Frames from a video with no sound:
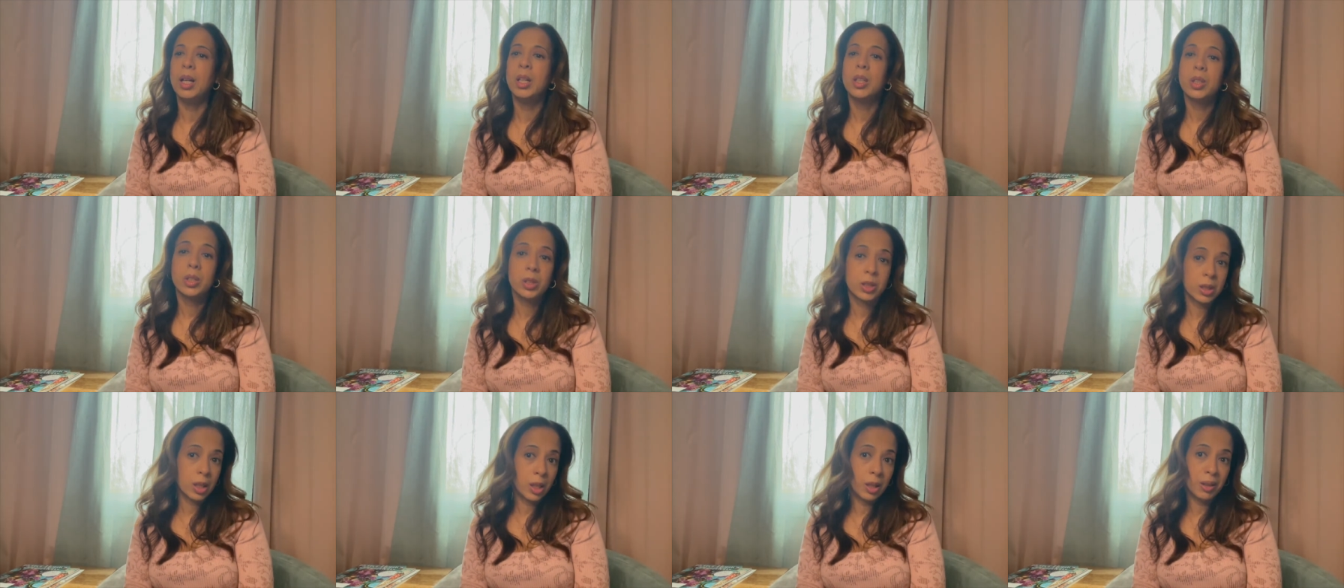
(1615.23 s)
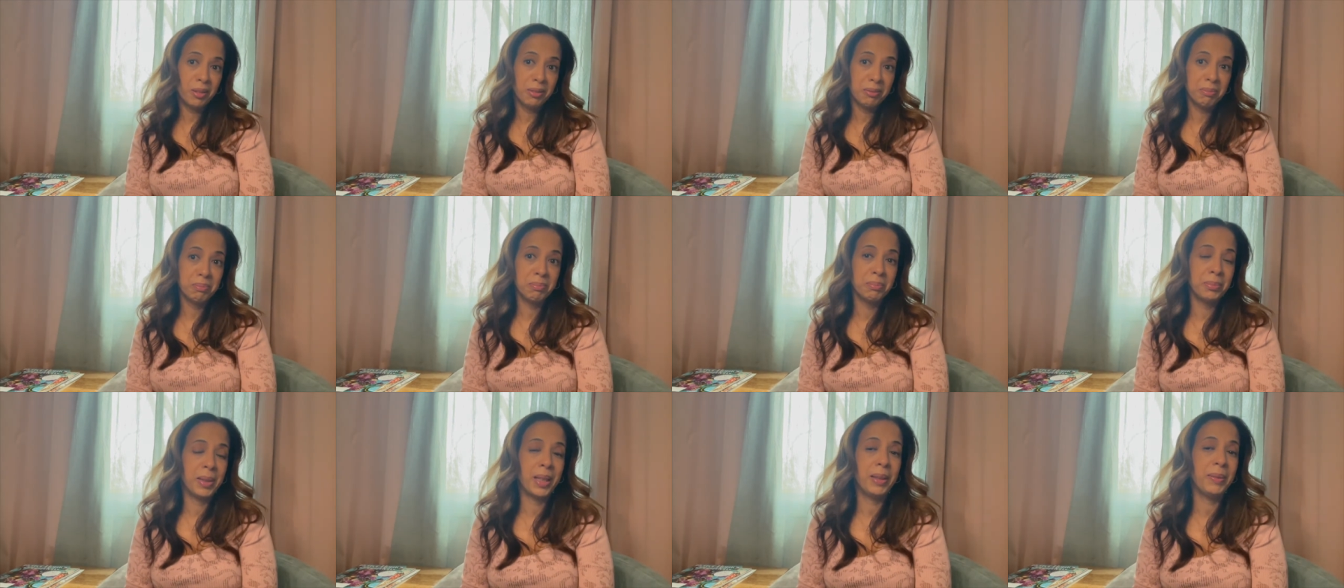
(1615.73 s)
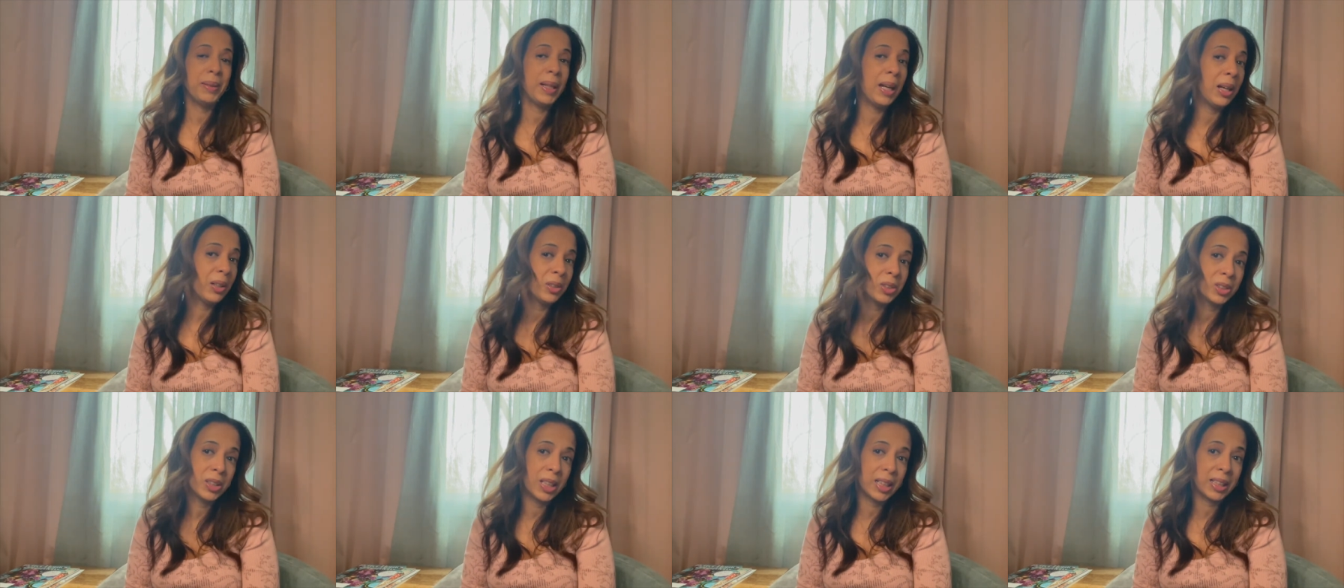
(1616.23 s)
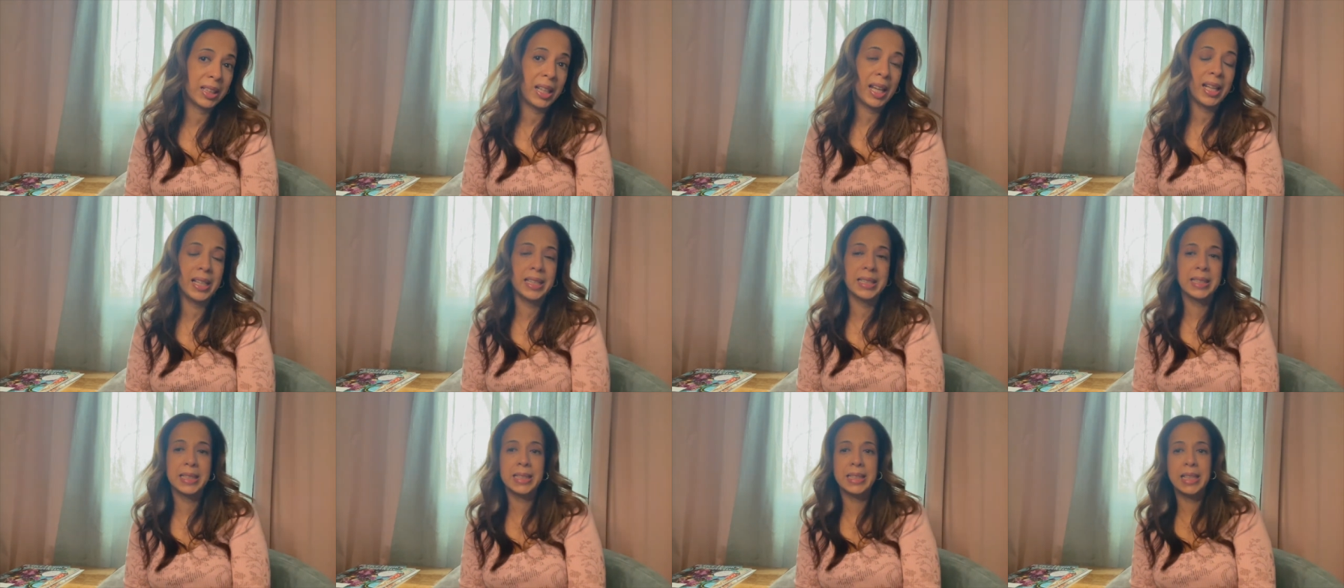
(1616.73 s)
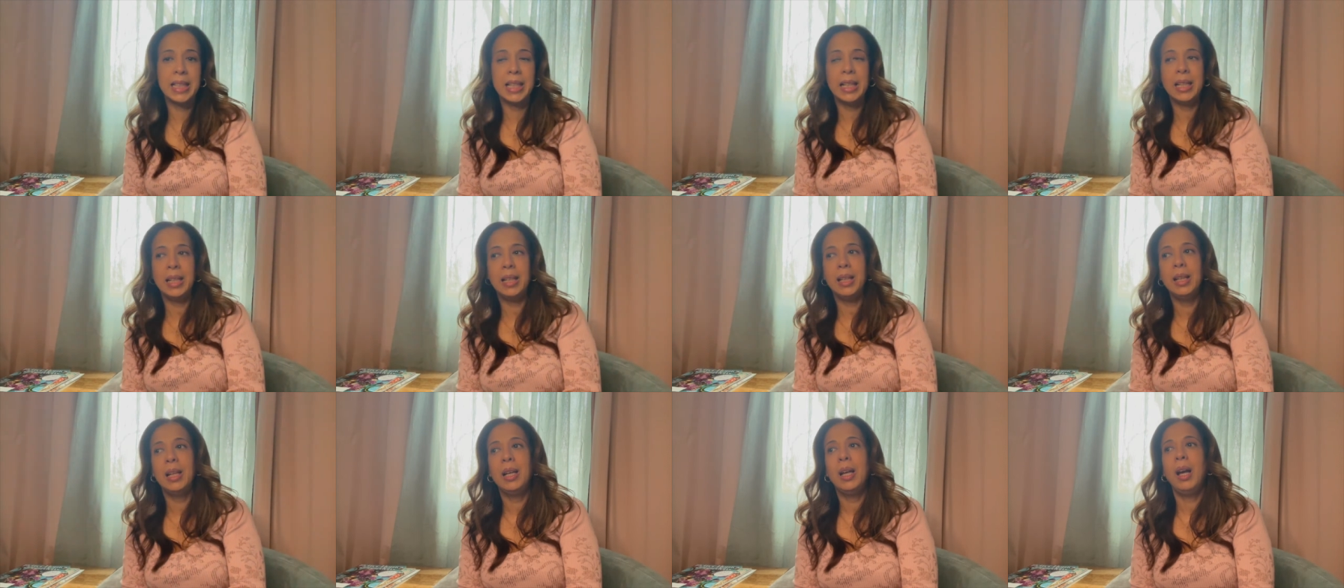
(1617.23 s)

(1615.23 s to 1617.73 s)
So maybe I'll check that and see.